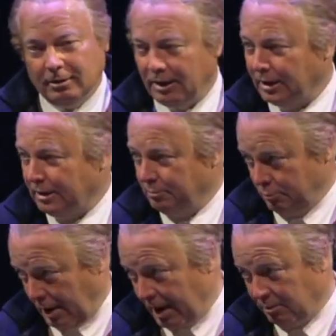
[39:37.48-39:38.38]
The ink
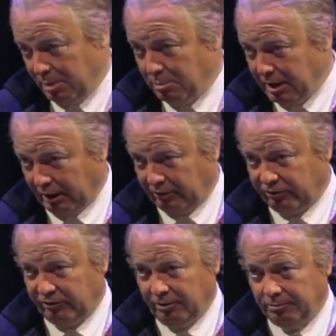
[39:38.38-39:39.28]
had to be
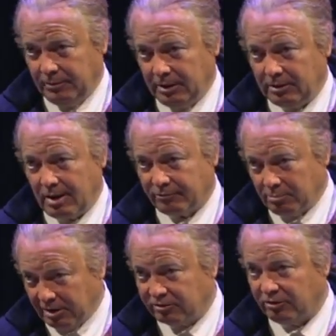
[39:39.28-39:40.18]
mixed, and you have
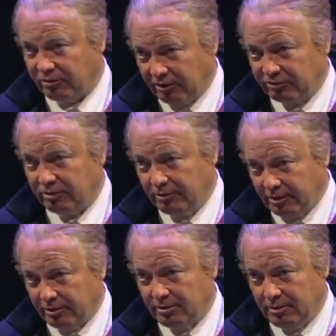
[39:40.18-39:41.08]
to mix it just so
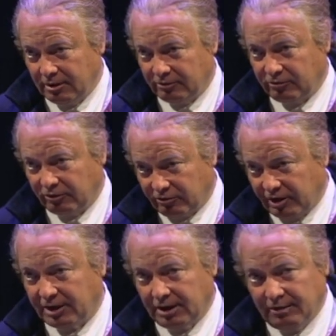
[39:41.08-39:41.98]
that it's just
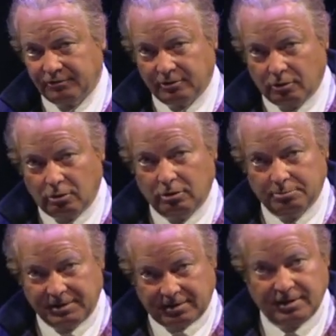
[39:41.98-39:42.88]
thick enough to
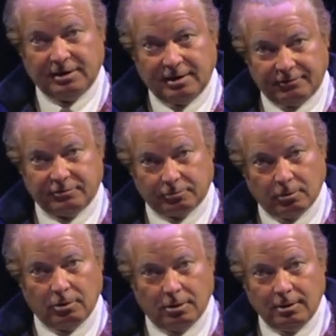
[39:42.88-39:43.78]
hold but thin enough to
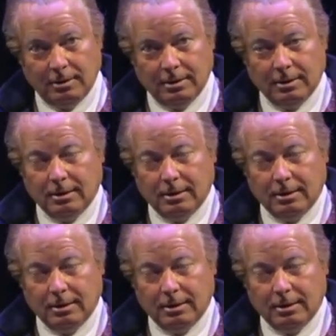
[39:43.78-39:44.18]
roll.